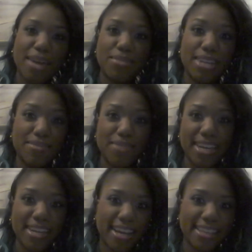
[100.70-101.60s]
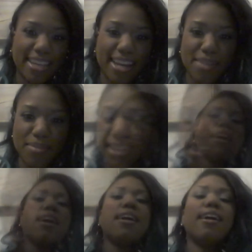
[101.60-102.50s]
update me on how that
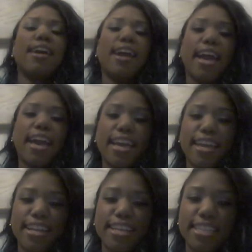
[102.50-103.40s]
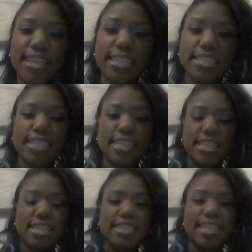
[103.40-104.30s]
happened. And in the next scene,
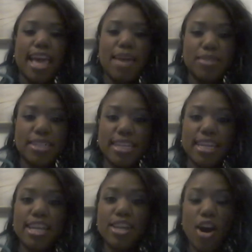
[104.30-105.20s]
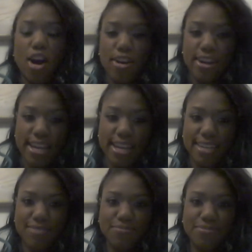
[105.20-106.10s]
it's Emily and Aria,